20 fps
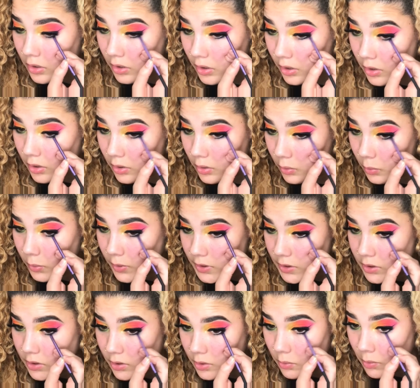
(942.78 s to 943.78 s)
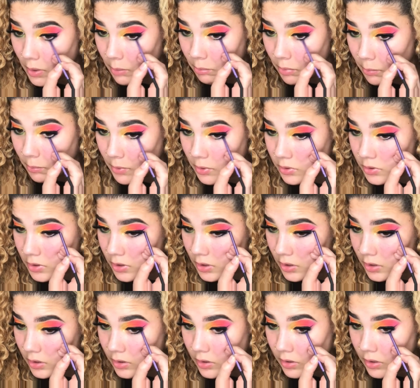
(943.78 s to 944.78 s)
little windshield wiper
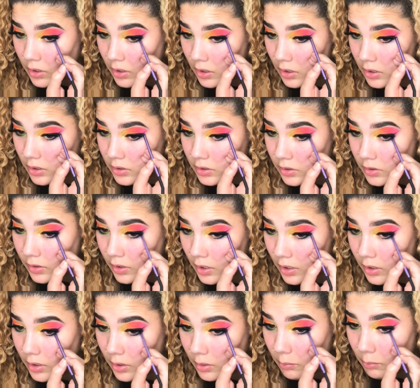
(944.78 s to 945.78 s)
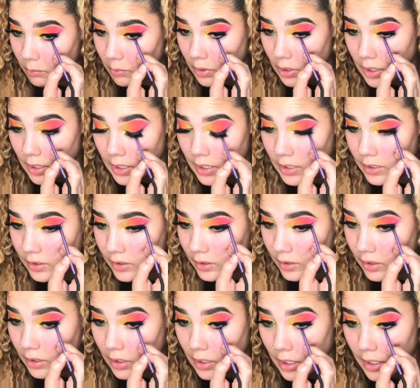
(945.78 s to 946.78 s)
motions and just kind of blend
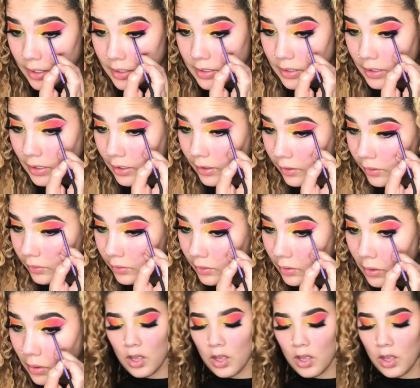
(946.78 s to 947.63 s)
that down.